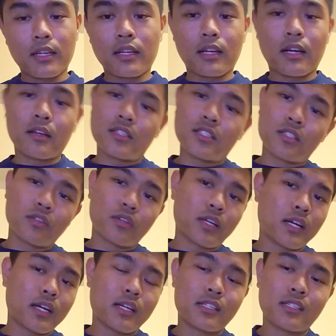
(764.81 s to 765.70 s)
I
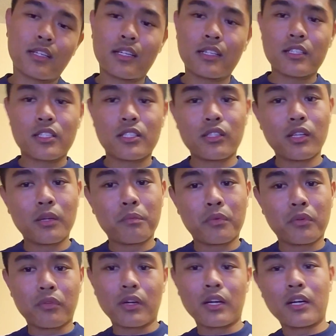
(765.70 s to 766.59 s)
kind of slip
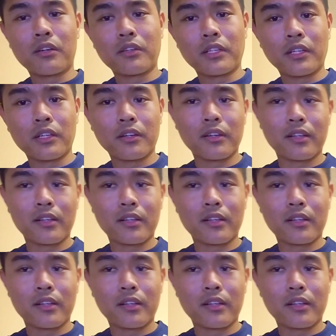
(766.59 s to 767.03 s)
around here